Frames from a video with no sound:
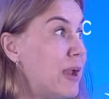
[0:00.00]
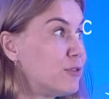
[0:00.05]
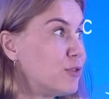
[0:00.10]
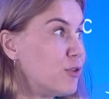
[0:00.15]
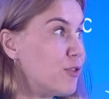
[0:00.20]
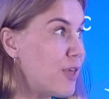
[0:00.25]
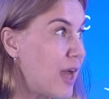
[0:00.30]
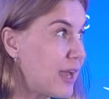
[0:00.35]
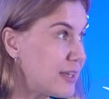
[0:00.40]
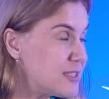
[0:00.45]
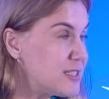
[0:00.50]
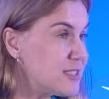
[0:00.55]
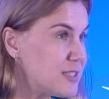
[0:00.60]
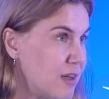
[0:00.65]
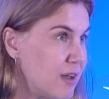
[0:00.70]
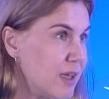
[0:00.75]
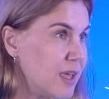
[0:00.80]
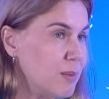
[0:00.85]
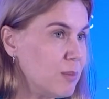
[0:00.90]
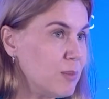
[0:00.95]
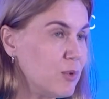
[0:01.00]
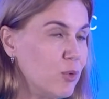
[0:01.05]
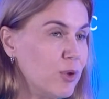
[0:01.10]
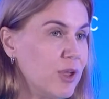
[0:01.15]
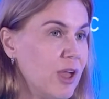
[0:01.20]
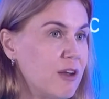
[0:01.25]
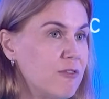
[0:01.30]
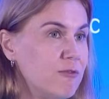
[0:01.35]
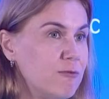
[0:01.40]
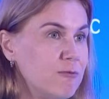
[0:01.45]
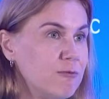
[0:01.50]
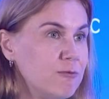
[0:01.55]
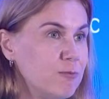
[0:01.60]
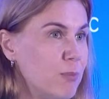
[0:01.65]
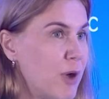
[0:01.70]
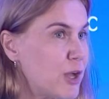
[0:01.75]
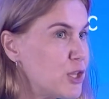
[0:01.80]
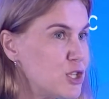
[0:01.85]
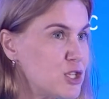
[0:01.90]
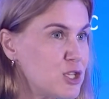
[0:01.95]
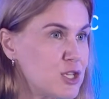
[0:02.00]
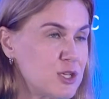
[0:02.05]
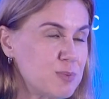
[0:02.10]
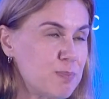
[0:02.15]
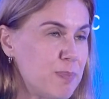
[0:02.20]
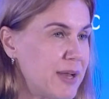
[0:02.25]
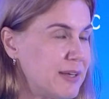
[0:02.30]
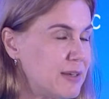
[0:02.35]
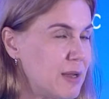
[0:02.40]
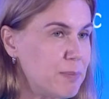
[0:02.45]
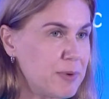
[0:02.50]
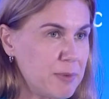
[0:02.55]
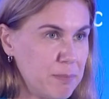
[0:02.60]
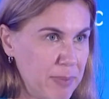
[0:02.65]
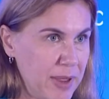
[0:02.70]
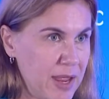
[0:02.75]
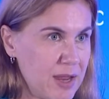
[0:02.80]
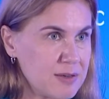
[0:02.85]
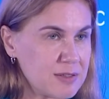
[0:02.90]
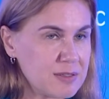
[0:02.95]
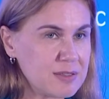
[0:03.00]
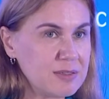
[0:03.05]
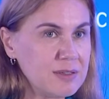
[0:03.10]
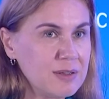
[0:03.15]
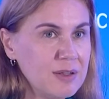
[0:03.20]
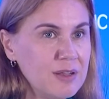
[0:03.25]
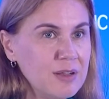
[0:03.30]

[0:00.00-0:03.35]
to that time, we are much better prepared.